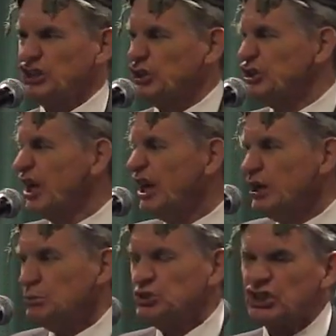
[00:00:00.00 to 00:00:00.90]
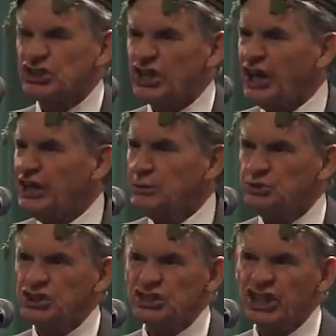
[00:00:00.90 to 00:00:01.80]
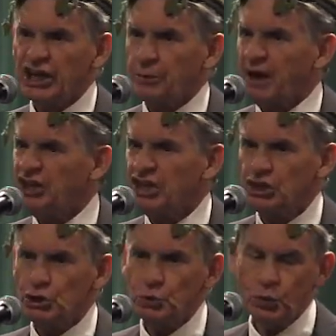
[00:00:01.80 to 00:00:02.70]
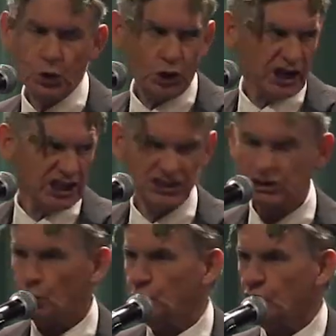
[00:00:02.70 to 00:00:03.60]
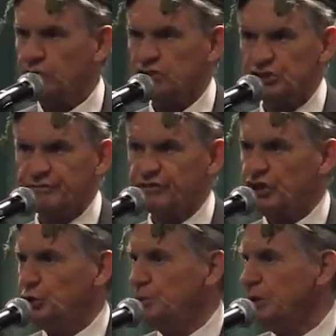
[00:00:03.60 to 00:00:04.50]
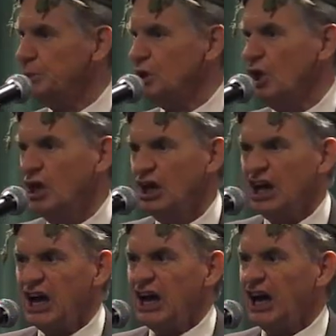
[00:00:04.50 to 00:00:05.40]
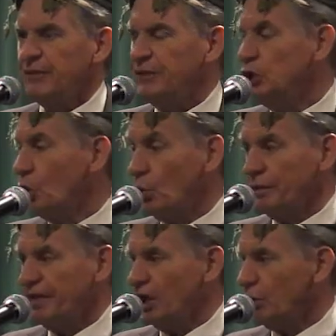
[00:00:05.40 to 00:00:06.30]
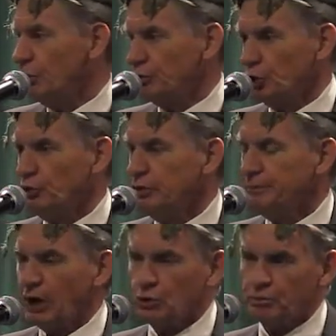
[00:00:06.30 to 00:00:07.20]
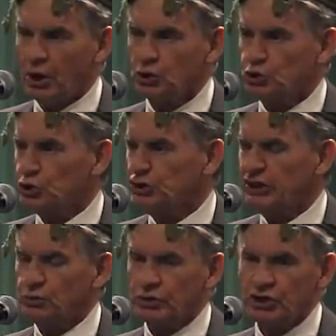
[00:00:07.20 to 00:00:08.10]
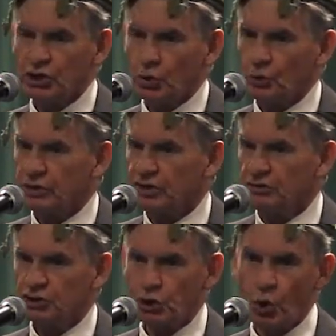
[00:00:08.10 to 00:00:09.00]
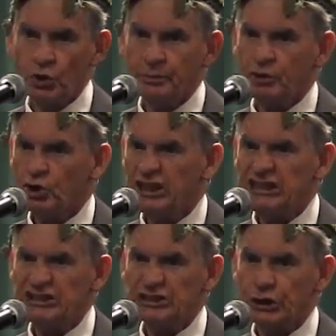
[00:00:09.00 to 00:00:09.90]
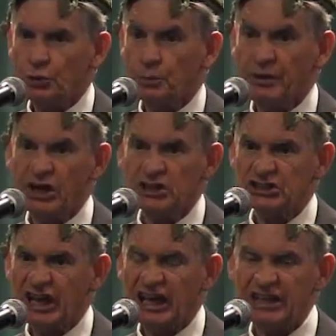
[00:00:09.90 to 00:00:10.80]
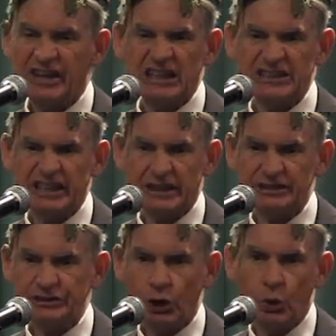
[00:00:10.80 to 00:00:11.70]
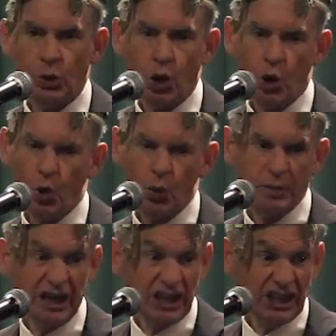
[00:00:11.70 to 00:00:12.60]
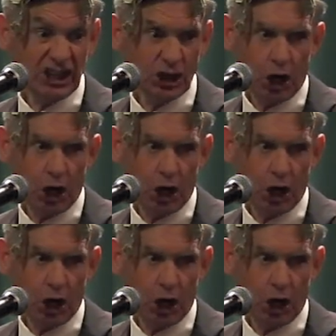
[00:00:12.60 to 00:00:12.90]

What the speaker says: Shazam, Shazam, Shazam. I get so nervous in front of you people. You know, the recruiting poster said, you know, join the Marines and go to Paris Island. That sounded so romantic.